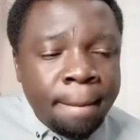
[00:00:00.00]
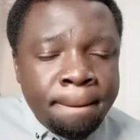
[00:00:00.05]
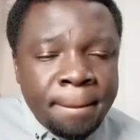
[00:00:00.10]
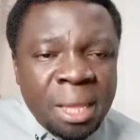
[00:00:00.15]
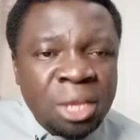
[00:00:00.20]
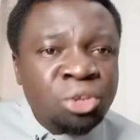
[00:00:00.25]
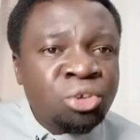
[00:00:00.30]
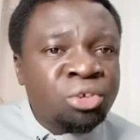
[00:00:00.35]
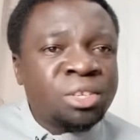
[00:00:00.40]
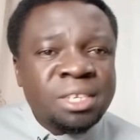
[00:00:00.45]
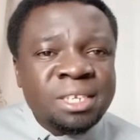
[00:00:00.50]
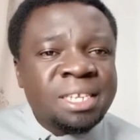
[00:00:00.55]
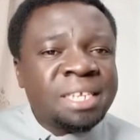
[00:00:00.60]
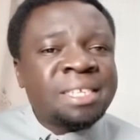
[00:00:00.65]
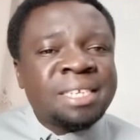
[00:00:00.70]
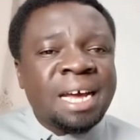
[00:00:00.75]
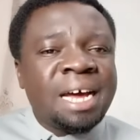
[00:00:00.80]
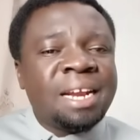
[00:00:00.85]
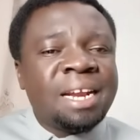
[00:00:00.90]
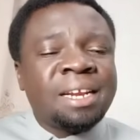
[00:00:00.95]
issues in this
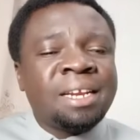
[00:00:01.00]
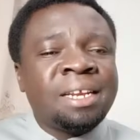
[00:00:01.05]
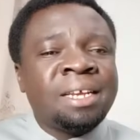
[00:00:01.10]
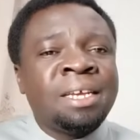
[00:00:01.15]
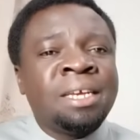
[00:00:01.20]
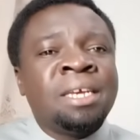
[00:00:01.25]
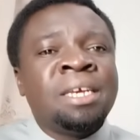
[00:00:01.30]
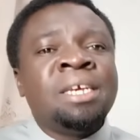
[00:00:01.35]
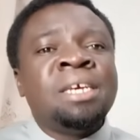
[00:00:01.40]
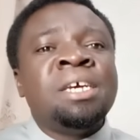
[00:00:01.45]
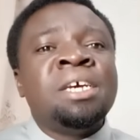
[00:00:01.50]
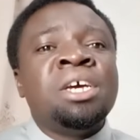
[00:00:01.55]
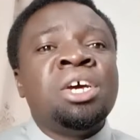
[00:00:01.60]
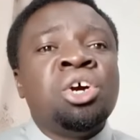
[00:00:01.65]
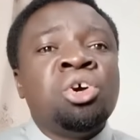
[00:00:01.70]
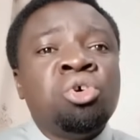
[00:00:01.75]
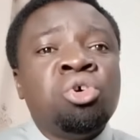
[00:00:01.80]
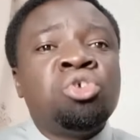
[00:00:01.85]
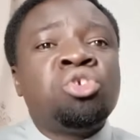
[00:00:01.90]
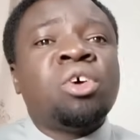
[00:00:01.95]
country,
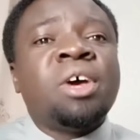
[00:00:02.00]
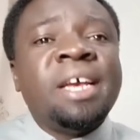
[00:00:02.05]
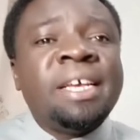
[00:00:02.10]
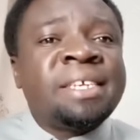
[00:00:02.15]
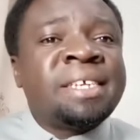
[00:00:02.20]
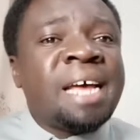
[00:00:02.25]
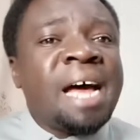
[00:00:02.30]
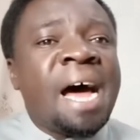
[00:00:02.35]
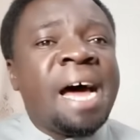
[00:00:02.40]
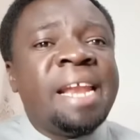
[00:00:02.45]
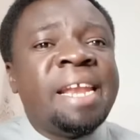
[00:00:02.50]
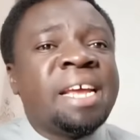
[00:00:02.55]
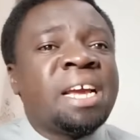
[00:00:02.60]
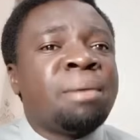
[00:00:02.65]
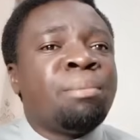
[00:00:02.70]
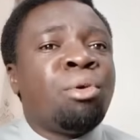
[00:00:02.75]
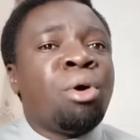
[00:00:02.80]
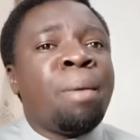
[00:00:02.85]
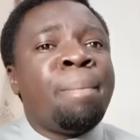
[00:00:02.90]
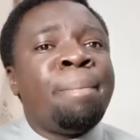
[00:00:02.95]
Ruto is
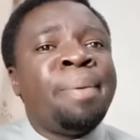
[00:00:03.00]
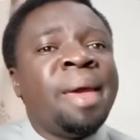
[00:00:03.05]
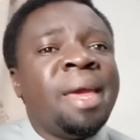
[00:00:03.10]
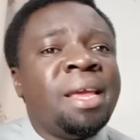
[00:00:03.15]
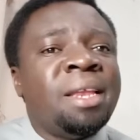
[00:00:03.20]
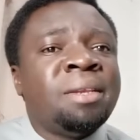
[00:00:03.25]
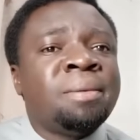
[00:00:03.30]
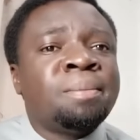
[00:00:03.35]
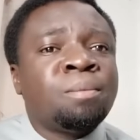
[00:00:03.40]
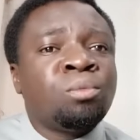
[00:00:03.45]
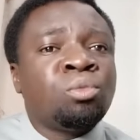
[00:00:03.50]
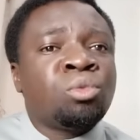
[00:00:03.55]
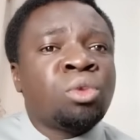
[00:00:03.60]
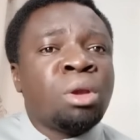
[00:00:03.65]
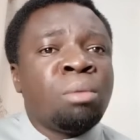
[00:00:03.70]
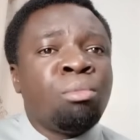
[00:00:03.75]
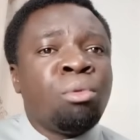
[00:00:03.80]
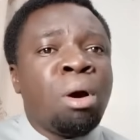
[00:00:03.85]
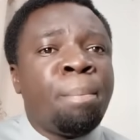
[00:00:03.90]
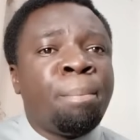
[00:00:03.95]
adding more pain,
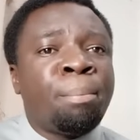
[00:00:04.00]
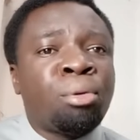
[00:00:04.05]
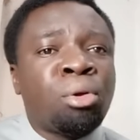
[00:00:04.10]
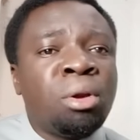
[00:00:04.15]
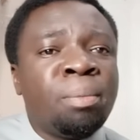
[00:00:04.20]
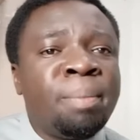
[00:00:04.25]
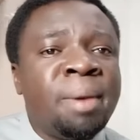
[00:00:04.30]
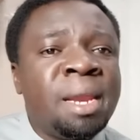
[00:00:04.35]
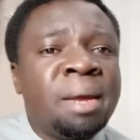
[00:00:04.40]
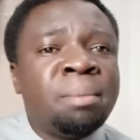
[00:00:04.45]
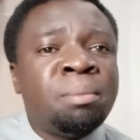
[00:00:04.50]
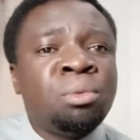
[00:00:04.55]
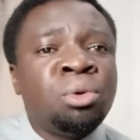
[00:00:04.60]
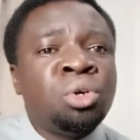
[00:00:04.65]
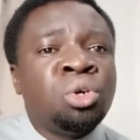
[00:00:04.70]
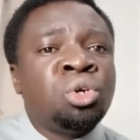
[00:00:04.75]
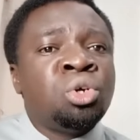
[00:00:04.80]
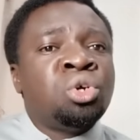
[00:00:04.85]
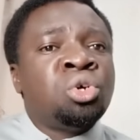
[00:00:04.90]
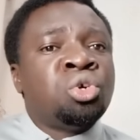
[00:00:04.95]
more problem
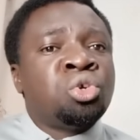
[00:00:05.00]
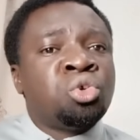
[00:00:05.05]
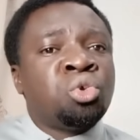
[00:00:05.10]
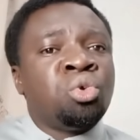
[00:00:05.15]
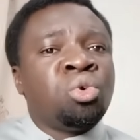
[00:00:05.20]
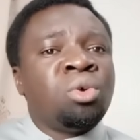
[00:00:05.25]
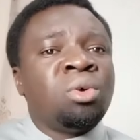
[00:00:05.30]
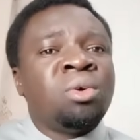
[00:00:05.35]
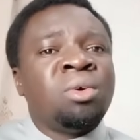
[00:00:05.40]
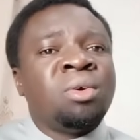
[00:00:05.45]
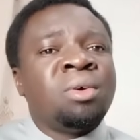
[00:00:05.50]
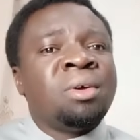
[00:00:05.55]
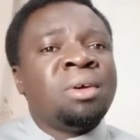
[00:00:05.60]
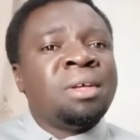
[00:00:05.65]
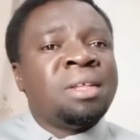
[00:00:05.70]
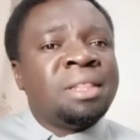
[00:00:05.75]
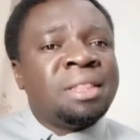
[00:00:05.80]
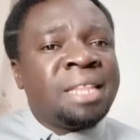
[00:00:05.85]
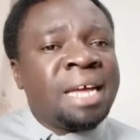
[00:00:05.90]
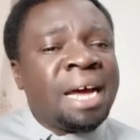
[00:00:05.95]
to
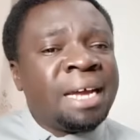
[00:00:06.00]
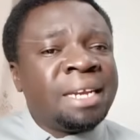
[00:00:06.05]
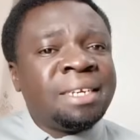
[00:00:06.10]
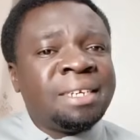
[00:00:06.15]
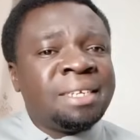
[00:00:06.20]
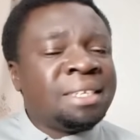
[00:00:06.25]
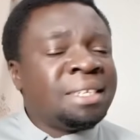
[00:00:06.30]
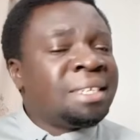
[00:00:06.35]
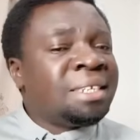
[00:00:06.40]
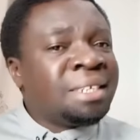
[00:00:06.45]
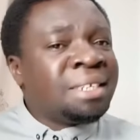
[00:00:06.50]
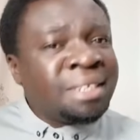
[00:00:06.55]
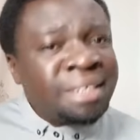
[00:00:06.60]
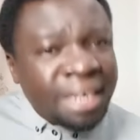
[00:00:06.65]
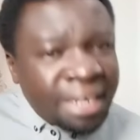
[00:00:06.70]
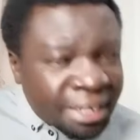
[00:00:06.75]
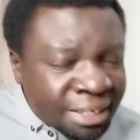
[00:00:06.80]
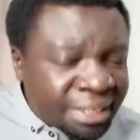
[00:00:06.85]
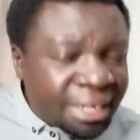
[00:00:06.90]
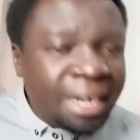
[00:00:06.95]
that
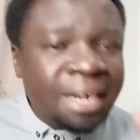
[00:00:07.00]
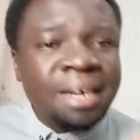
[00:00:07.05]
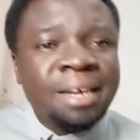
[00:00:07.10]
sector.